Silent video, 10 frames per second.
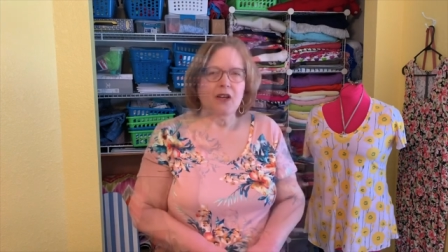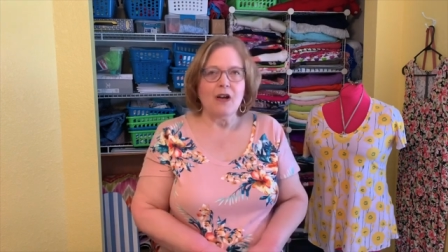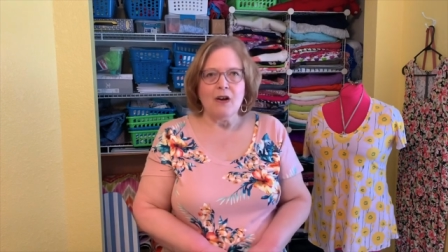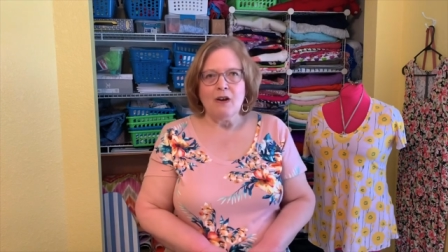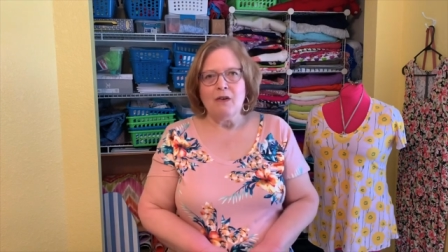
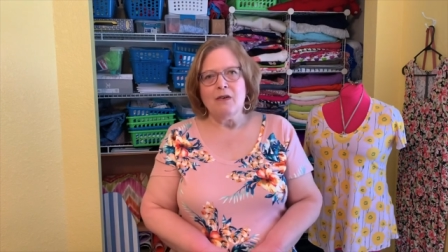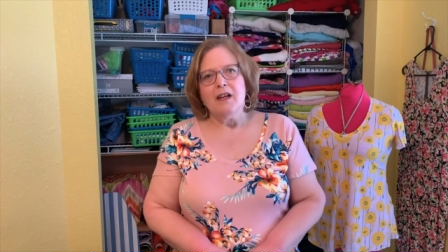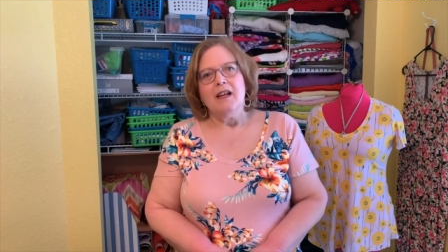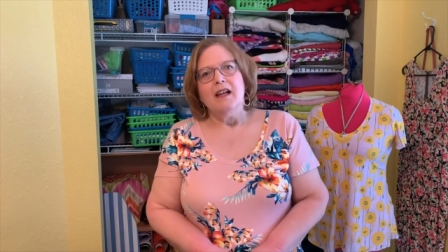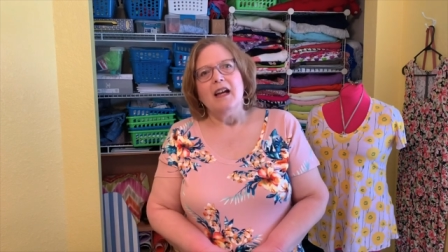So
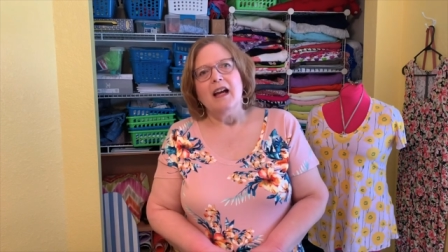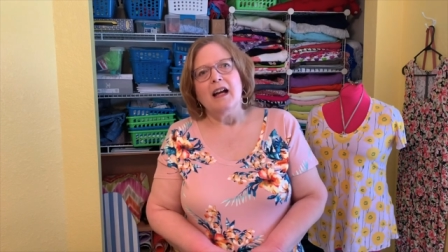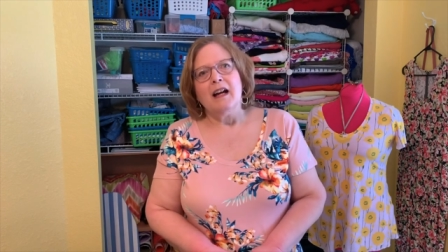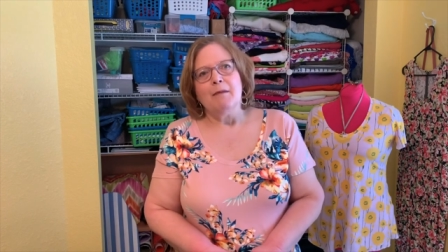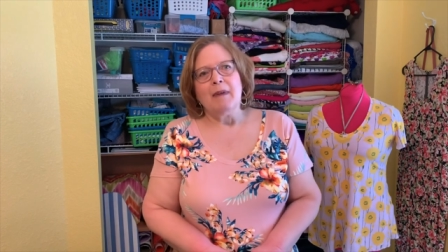
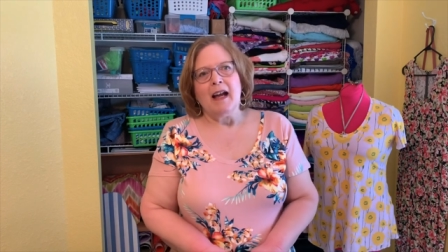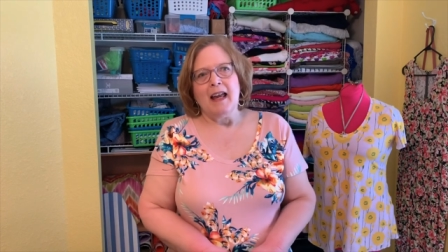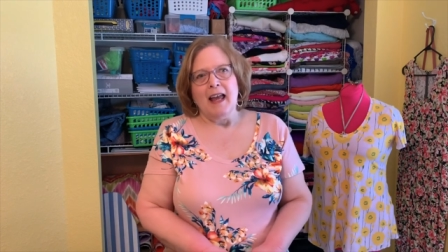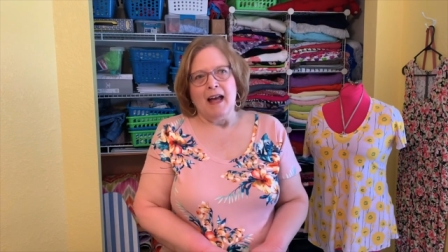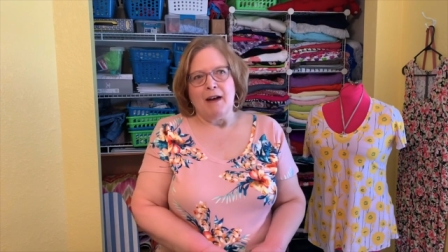
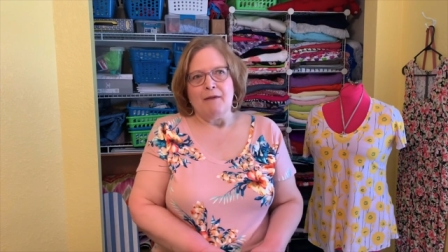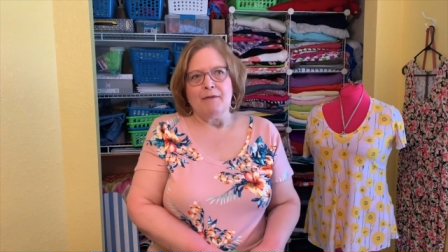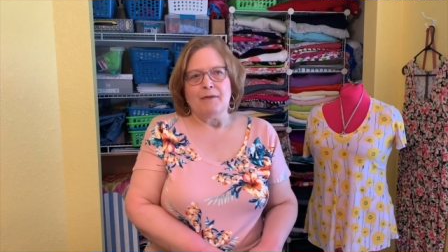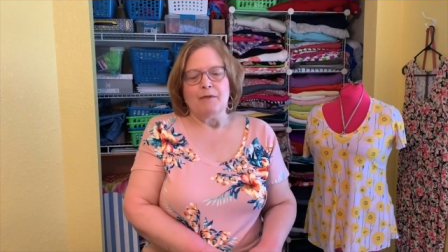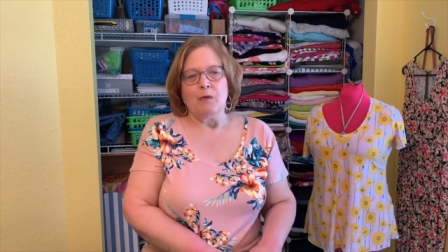I have